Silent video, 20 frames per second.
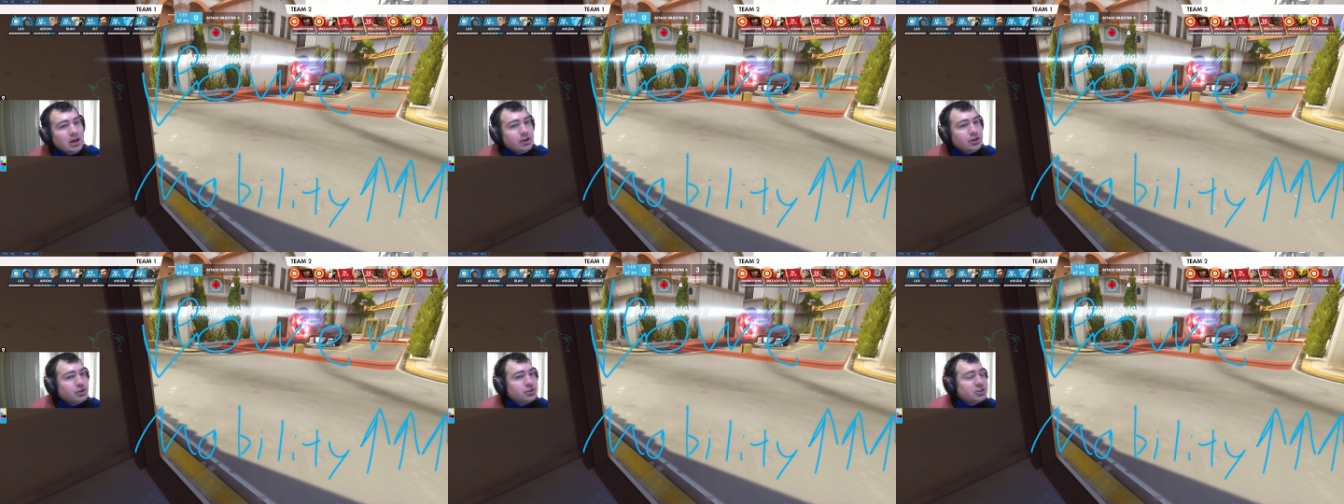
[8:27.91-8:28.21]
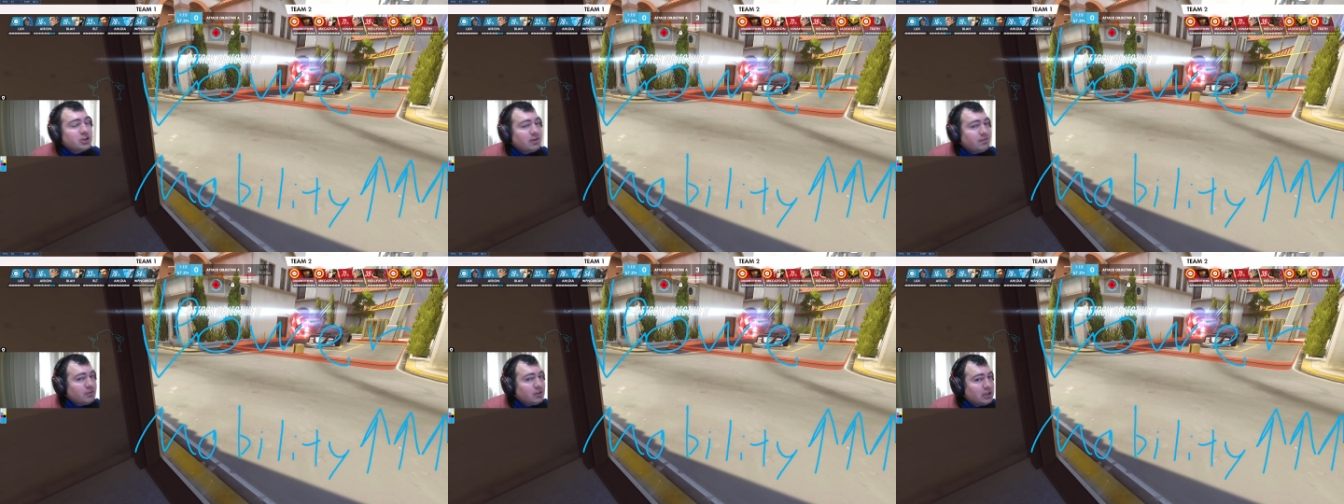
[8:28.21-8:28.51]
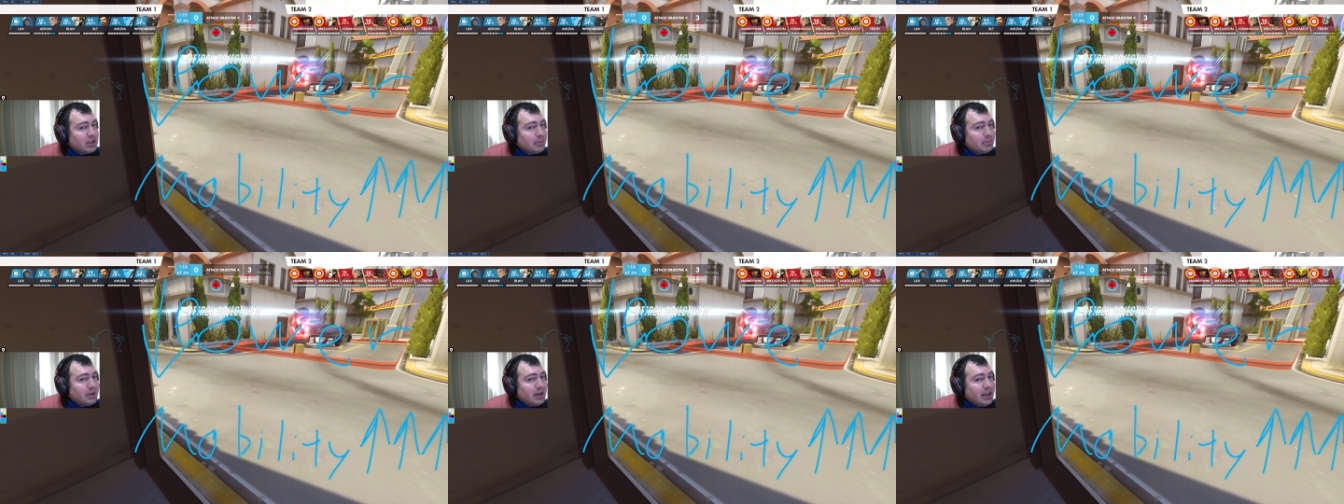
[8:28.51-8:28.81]
yourself
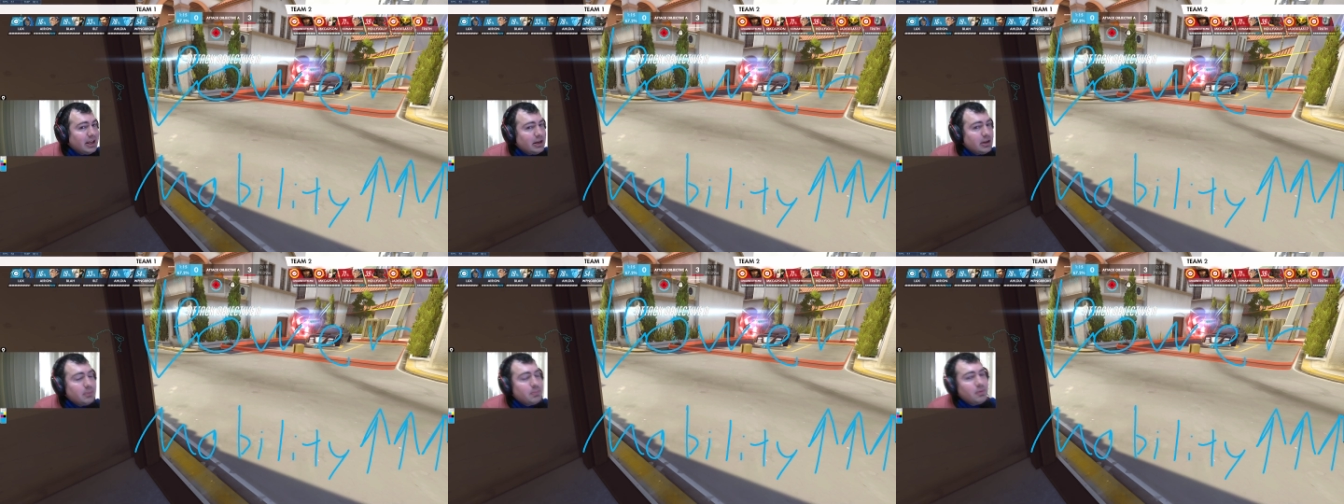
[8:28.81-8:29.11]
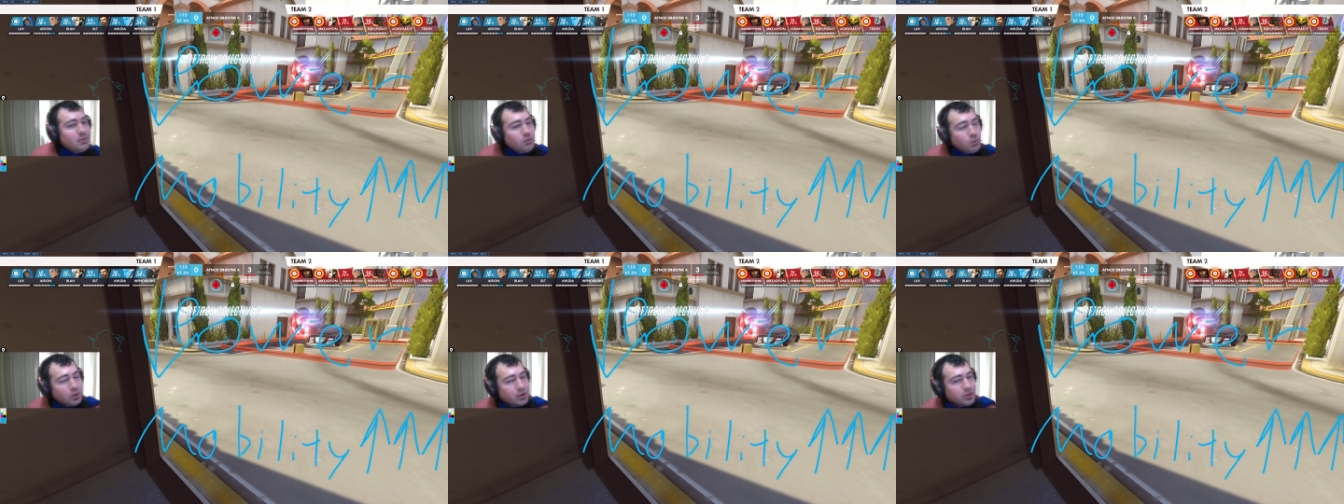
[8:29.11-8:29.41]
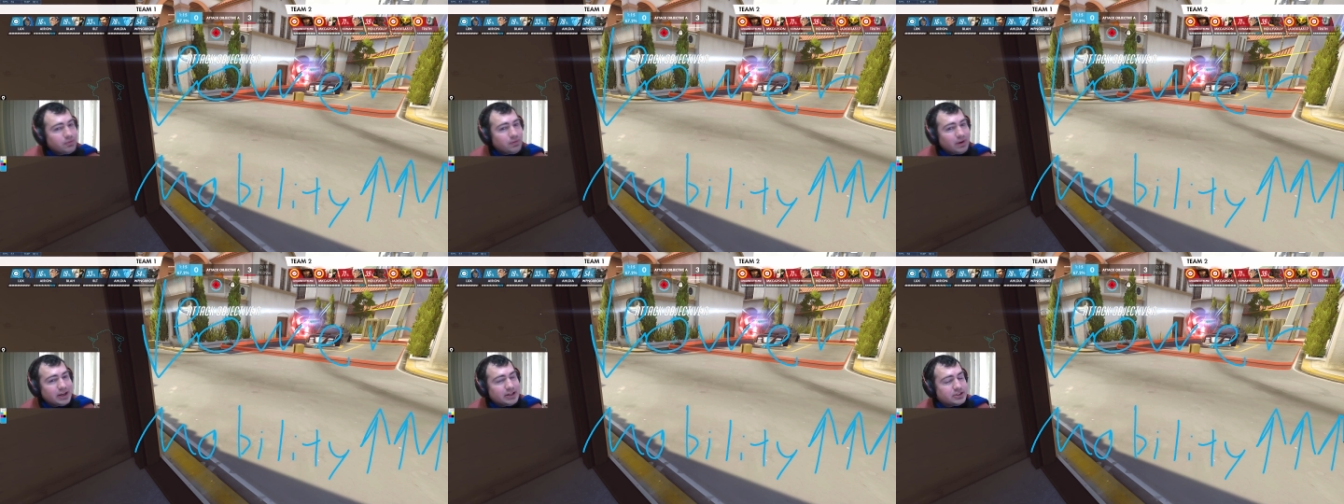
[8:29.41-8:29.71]
eliminated before the
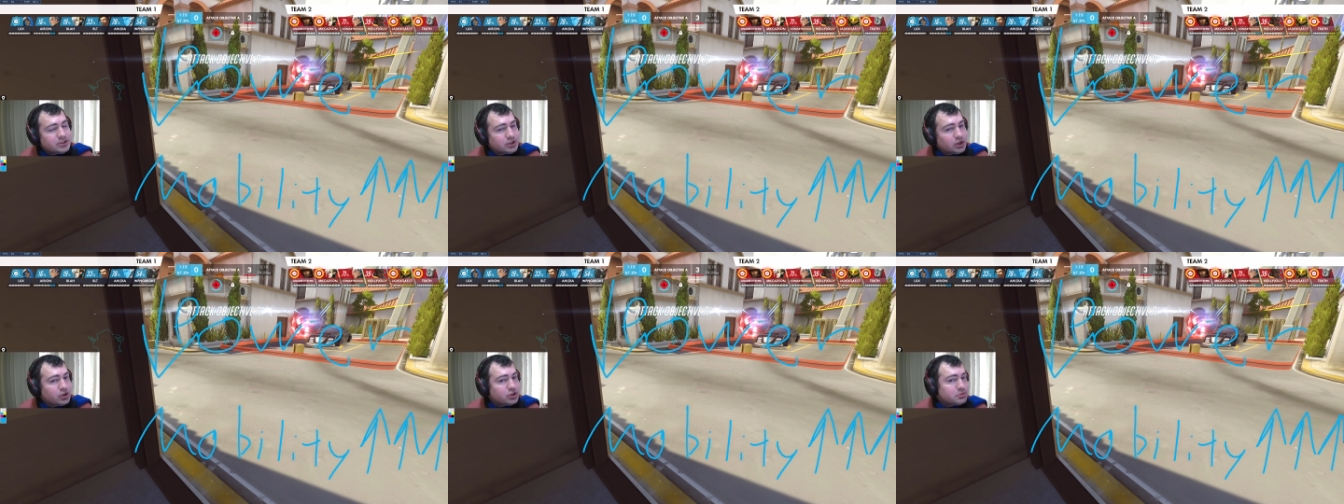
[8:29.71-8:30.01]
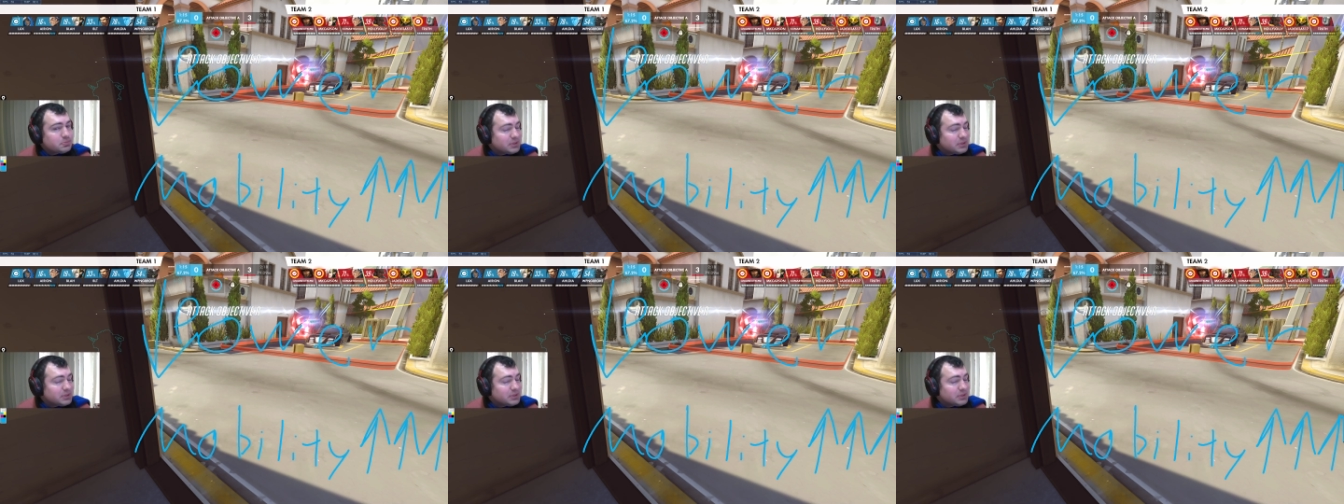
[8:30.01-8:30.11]
fight starts